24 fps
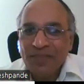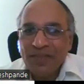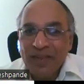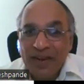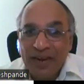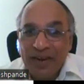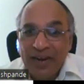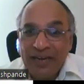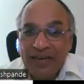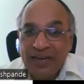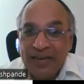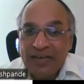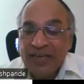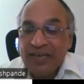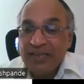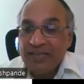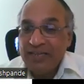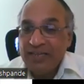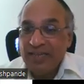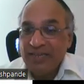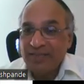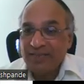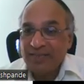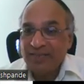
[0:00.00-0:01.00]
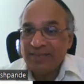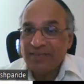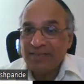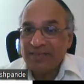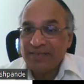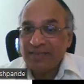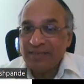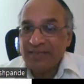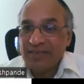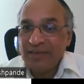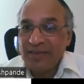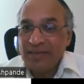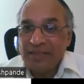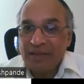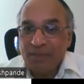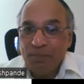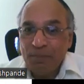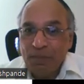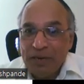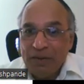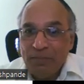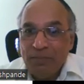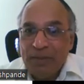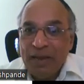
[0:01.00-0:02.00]
It increases the
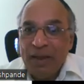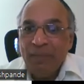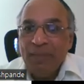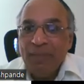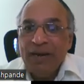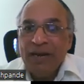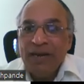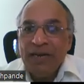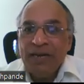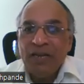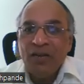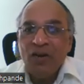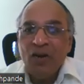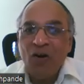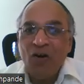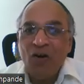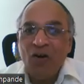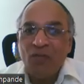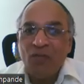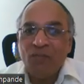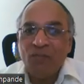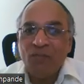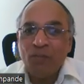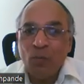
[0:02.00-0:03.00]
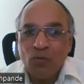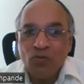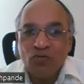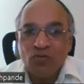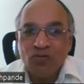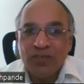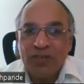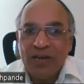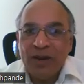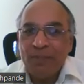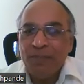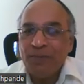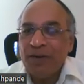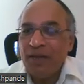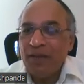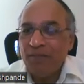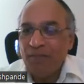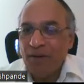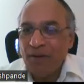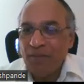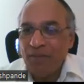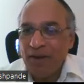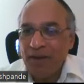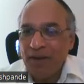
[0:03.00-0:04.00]
permeability of postsynaptic
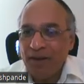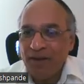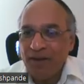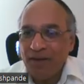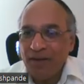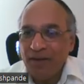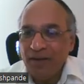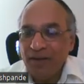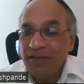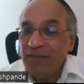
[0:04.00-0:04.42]
membrane.